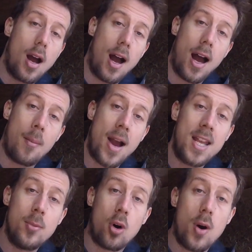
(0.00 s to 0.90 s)
Um,
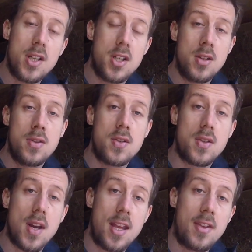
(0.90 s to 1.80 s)
any more
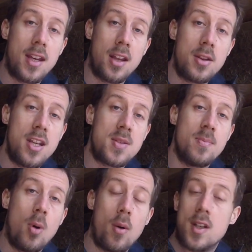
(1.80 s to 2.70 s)
questions, anything that needs
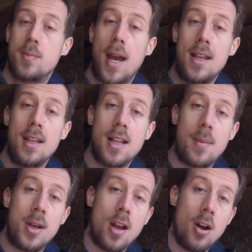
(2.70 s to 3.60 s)
more explaining,
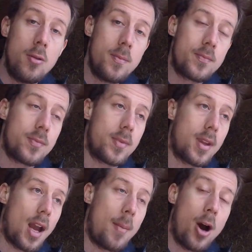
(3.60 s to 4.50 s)
let me know.
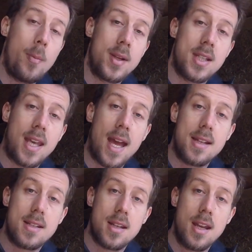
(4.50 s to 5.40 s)
I'm hoping to
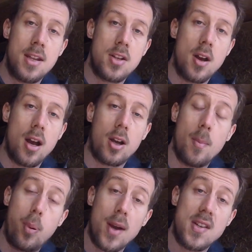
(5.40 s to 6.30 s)
get into
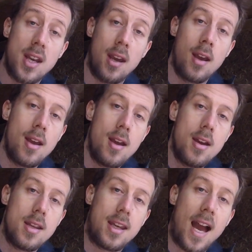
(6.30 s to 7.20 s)
compressing
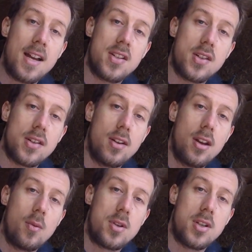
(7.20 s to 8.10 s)
the gas,
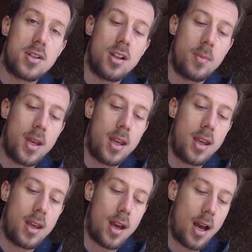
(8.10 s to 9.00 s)
which is going to
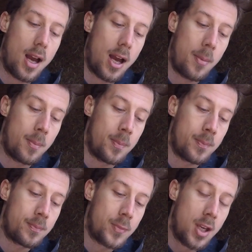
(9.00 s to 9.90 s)
be um,
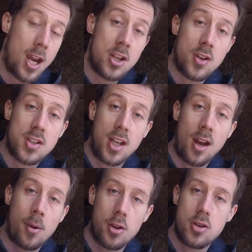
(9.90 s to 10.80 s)

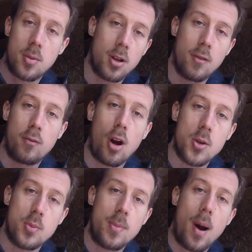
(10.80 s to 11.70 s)
interesting. I'm going to do some kind of
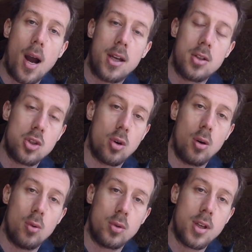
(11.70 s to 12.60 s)
Raspberry Pi
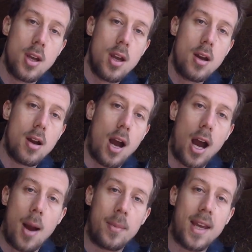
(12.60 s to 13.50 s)
controlled
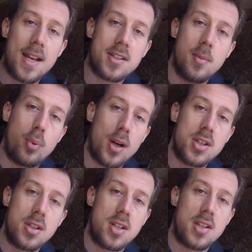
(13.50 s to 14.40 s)
um, gas
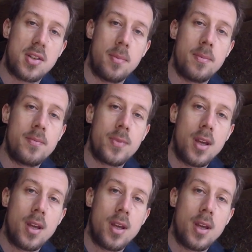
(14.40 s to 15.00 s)
compression system,